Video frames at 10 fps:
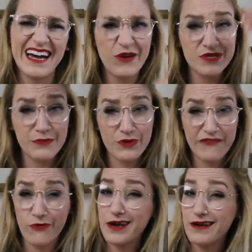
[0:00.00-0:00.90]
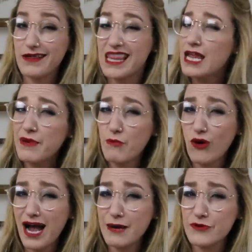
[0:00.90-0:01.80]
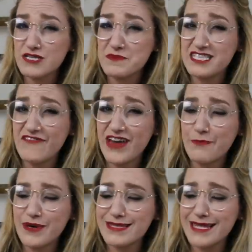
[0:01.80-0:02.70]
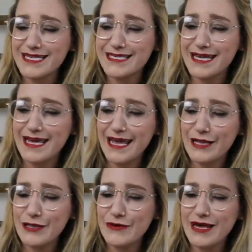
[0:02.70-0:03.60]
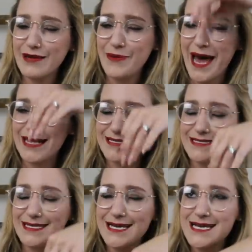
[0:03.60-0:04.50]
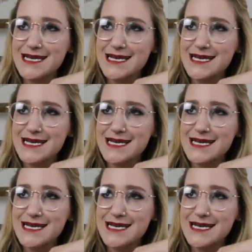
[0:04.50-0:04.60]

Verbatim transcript: I know it's a brief one and a little bit more hyper-specific, but listen, including pets